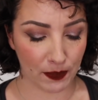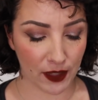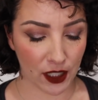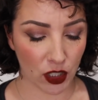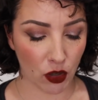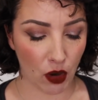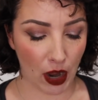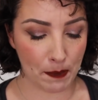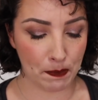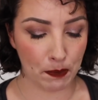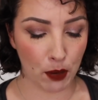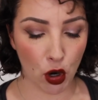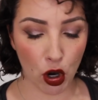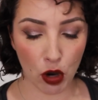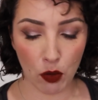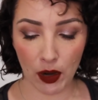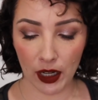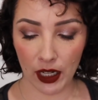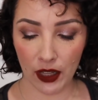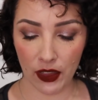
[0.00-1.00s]
So I
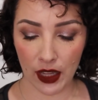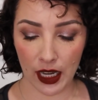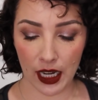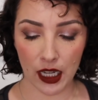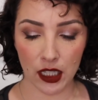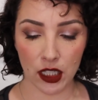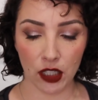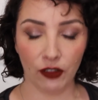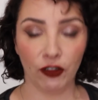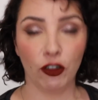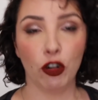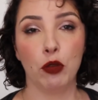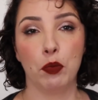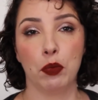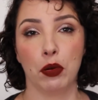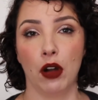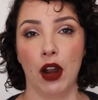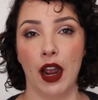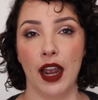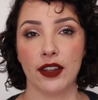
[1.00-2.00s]
bought one of these full
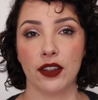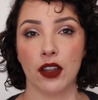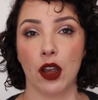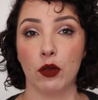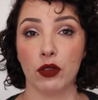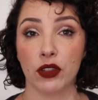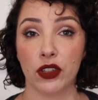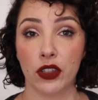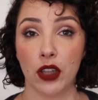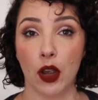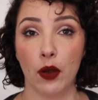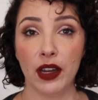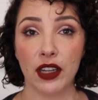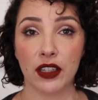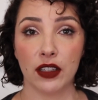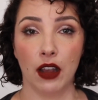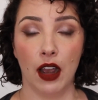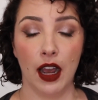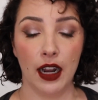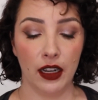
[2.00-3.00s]
price. I was so
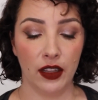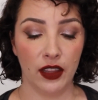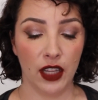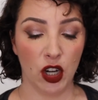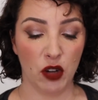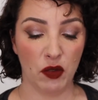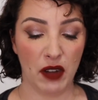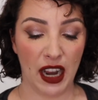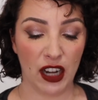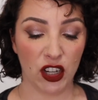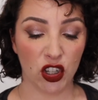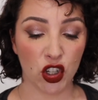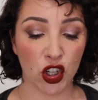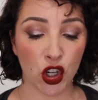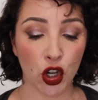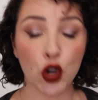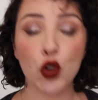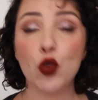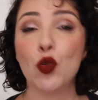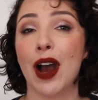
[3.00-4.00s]
excited. They're around
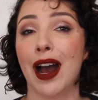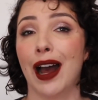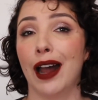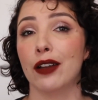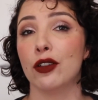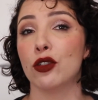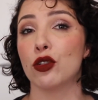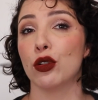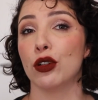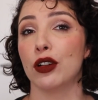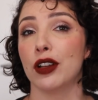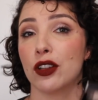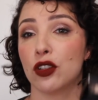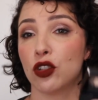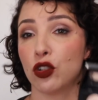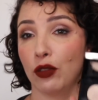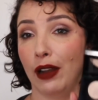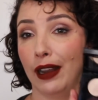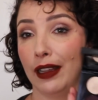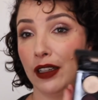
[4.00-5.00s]
200
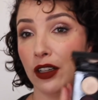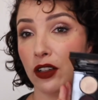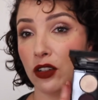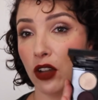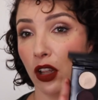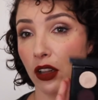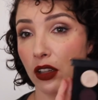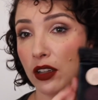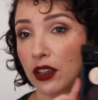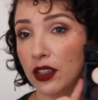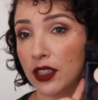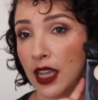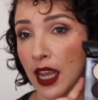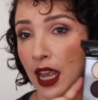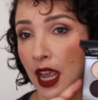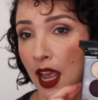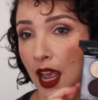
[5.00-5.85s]
Australian dollars.